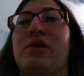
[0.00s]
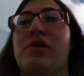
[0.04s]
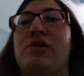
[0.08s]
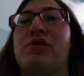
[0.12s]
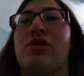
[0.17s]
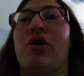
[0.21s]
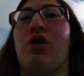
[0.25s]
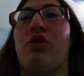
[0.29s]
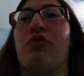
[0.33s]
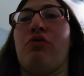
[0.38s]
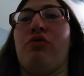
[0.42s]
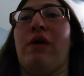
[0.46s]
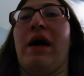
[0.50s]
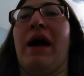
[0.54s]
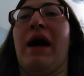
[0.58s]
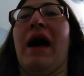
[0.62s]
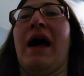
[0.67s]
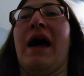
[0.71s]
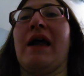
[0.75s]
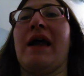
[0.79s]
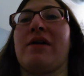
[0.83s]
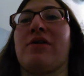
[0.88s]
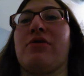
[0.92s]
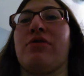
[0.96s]
there are a
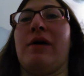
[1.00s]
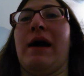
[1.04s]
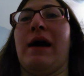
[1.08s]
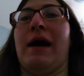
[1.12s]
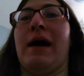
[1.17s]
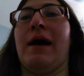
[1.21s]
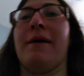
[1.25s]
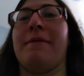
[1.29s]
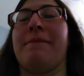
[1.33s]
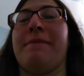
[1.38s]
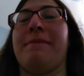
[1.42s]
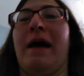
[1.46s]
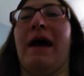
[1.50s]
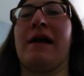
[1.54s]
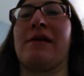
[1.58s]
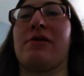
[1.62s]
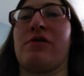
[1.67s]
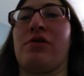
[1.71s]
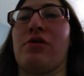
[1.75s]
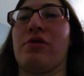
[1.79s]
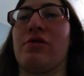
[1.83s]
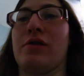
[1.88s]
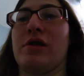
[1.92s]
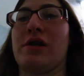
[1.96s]
lot of
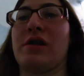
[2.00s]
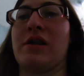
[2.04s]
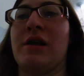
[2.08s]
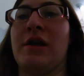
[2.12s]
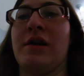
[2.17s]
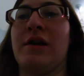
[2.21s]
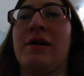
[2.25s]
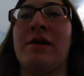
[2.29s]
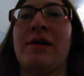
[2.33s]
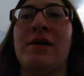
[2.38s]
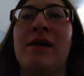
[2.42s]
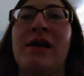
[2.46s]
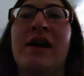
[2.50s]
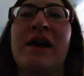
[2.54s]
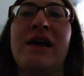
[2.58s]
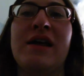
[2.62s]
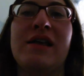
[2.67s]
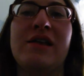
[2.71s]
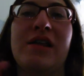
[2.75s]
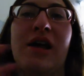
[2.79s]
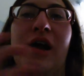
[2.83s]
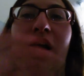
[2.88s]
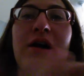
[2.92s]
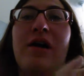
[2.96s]
grandfathers.
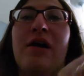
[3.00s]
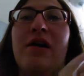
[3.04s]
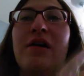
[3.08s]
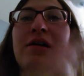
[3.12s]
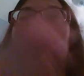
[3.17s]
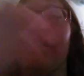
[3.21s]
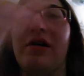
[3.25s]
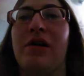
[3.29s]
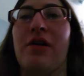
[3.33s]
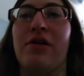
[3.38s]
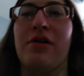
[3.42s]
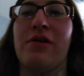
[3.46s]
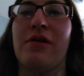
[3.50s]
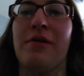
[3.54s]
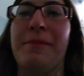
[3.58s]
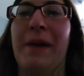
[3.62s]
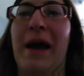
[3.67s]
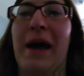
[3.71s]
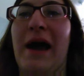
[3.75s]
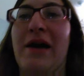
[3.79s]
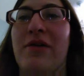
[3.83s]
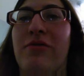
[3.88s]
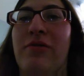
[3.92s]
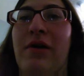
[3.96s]
Sorry, there was a
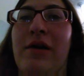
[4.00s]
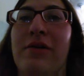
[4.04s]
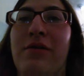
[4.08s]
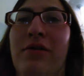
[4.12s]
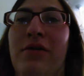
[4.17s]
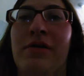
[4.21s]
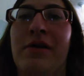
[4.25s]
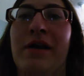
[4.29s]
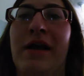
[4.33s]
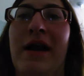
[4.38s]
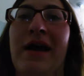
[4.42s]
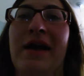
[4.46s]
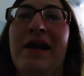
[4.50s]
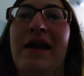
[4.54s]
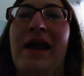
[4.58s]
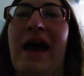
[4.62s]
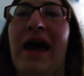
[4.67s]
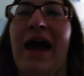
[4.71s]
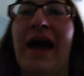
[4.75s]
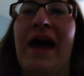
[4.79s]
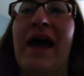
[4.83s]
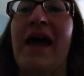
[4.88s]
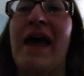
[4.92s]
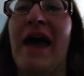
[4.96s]
background going on.
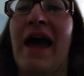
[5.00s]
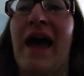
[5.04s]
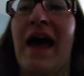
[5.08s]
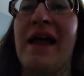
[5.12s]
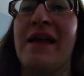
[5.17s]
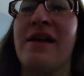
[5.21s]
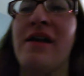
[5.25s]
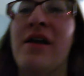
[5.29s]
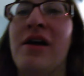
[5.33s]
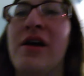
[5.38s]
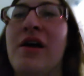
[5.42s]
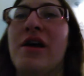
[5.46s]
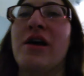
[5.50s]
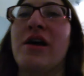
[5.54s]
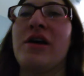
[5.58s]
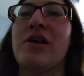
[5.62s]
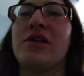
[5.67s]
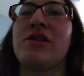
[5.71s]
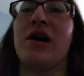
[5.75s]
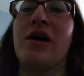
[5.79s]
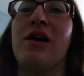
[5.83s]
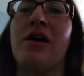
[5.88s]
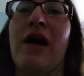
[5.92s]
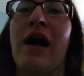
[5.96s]
I had
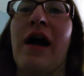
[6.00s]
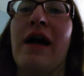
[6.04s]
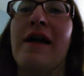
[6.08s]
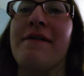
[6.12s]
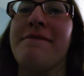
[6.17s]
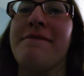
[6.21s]
two other